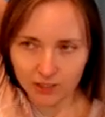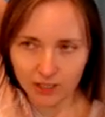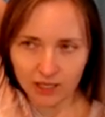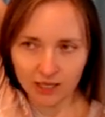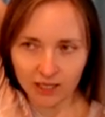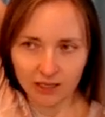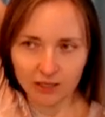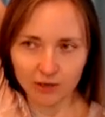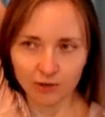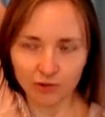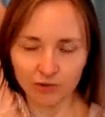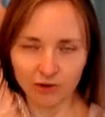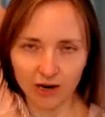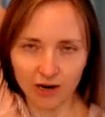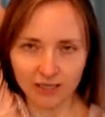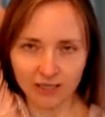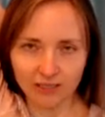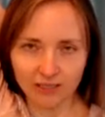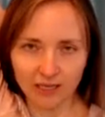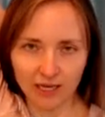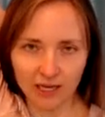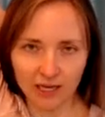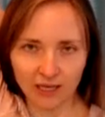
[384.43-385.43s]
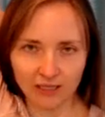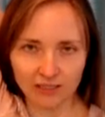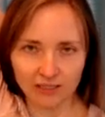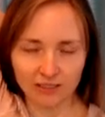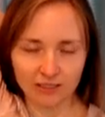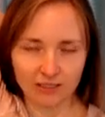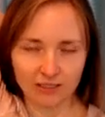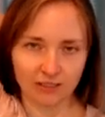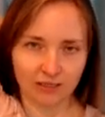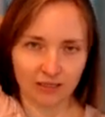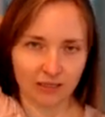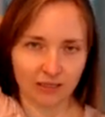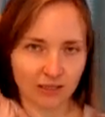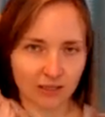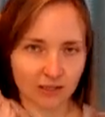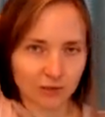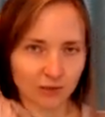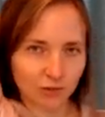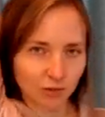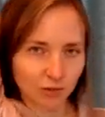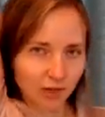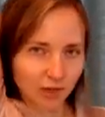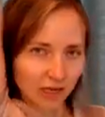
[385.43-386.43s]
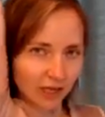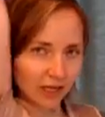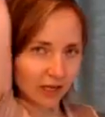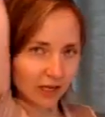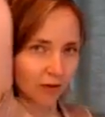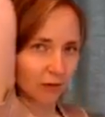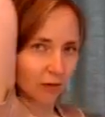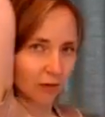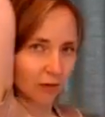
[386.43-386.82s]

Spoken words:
taking your right hand to lay